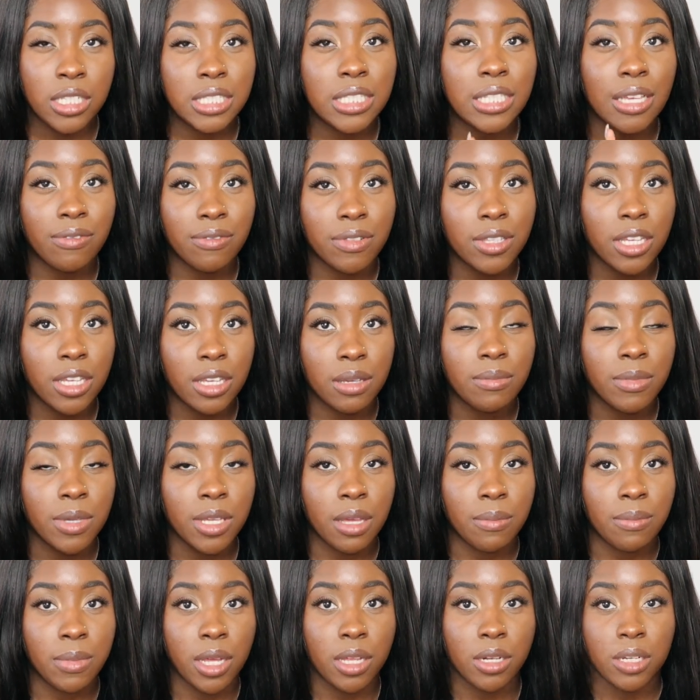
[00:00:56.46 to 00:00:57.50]
definitely hit me
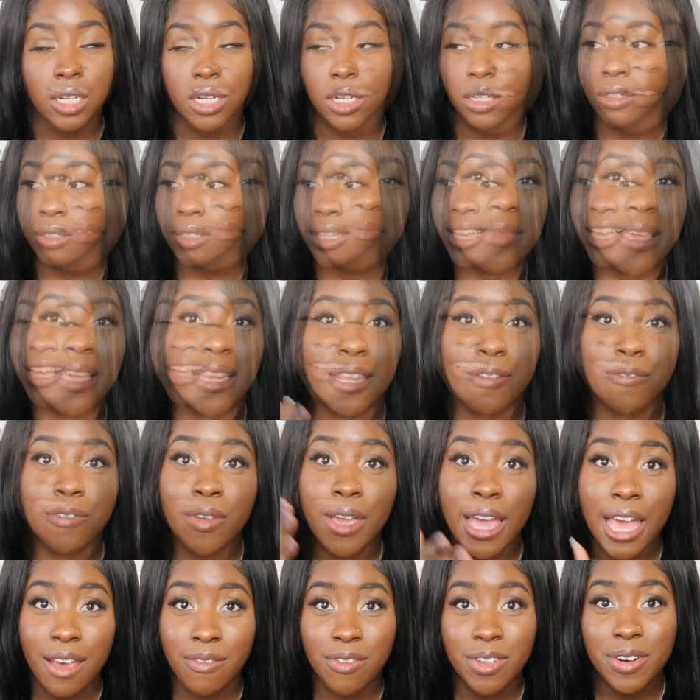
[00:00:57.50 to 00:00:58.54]
up on there. And if
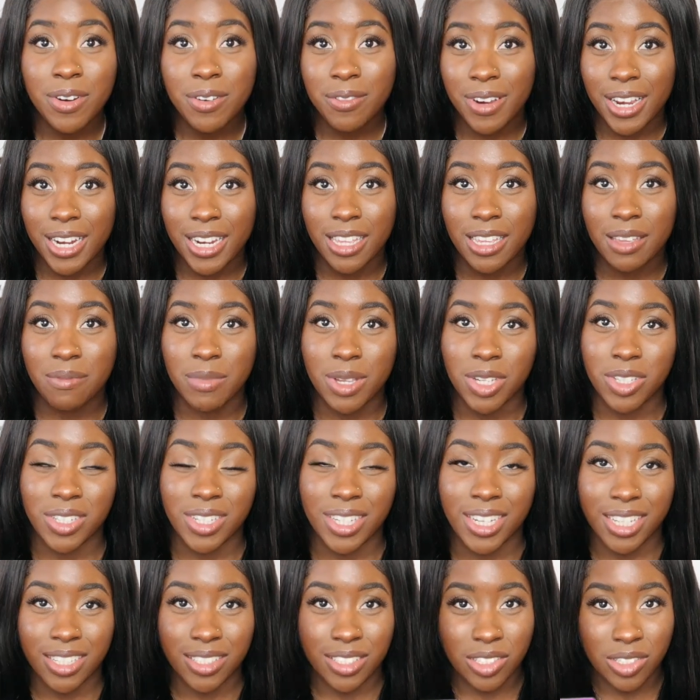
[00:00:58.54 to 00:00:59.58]
you haven't already, make sure
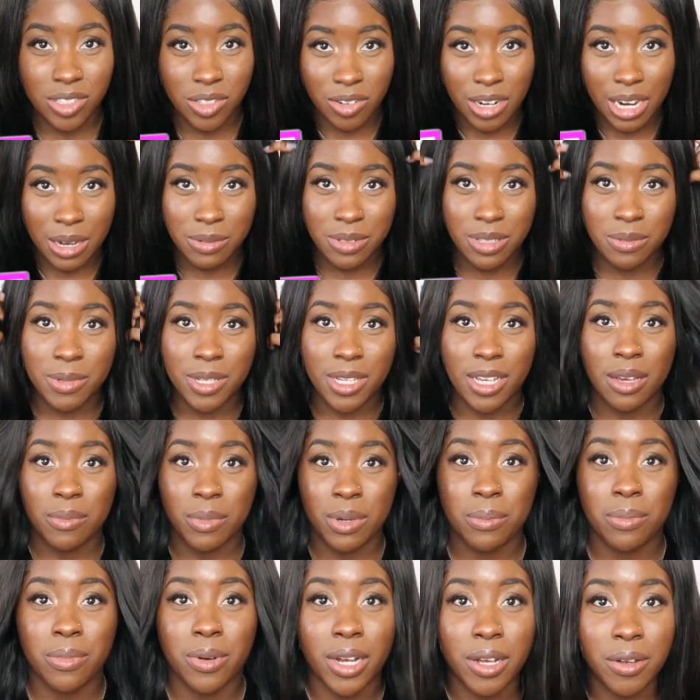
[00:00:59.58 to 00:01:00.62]
you guys subscribe to become
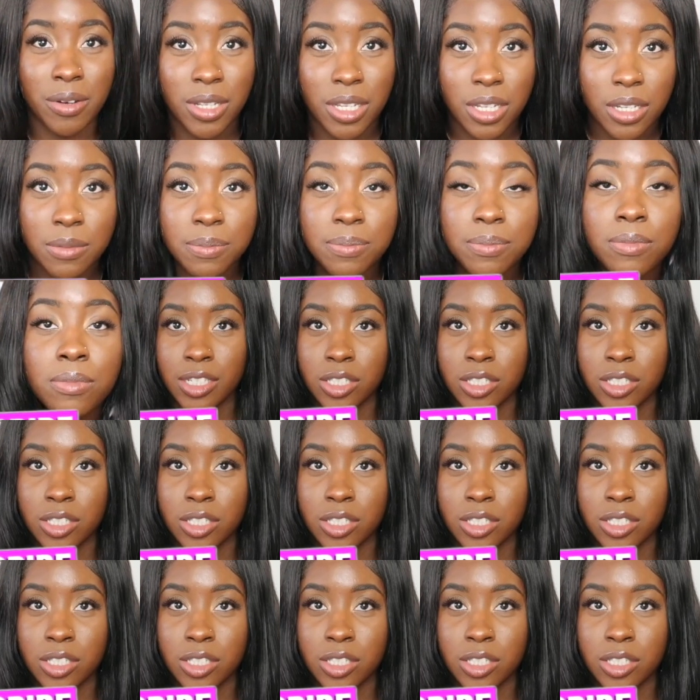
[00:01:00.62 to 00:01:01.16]
a brownie.